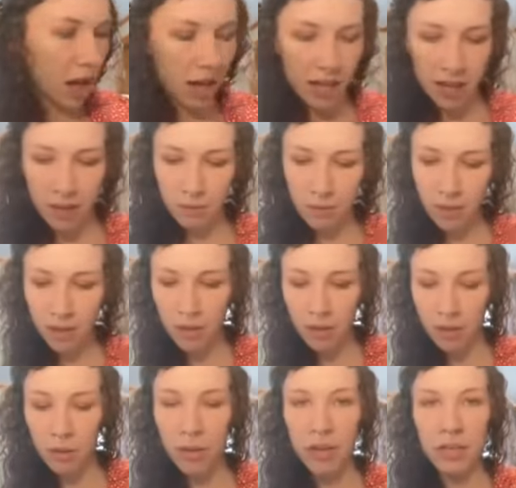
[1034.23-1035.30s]
I am gonna
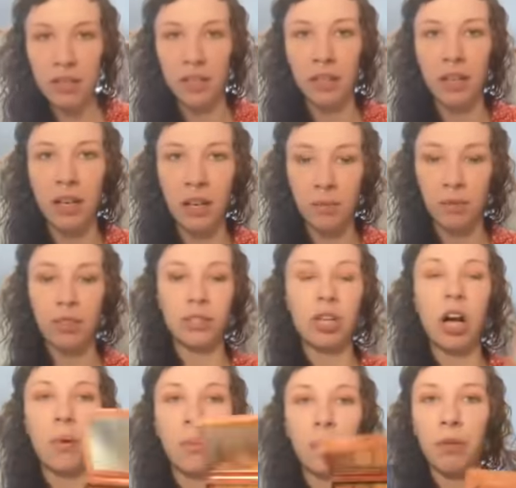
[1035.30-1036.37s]
go in to clean up the
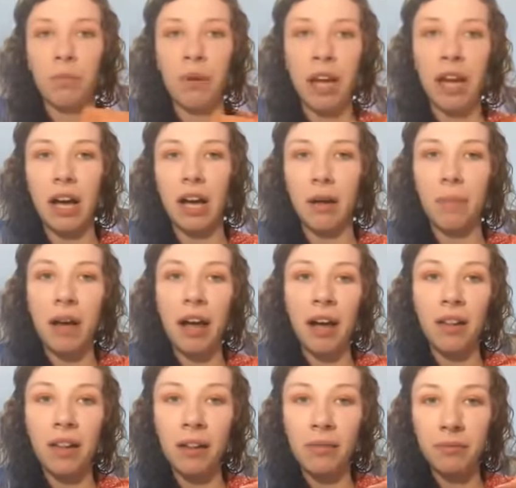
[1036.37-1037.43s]
top with my Huda
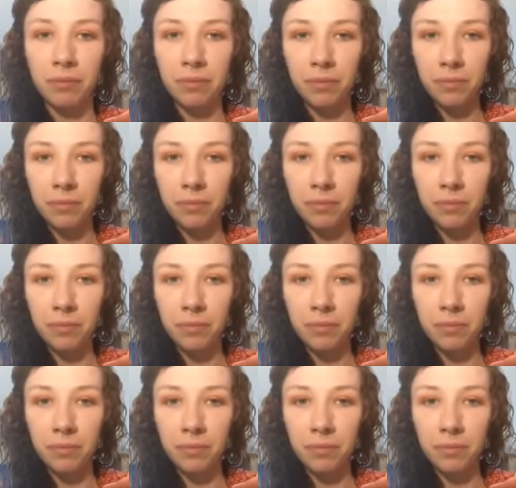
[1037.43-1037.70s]
palette.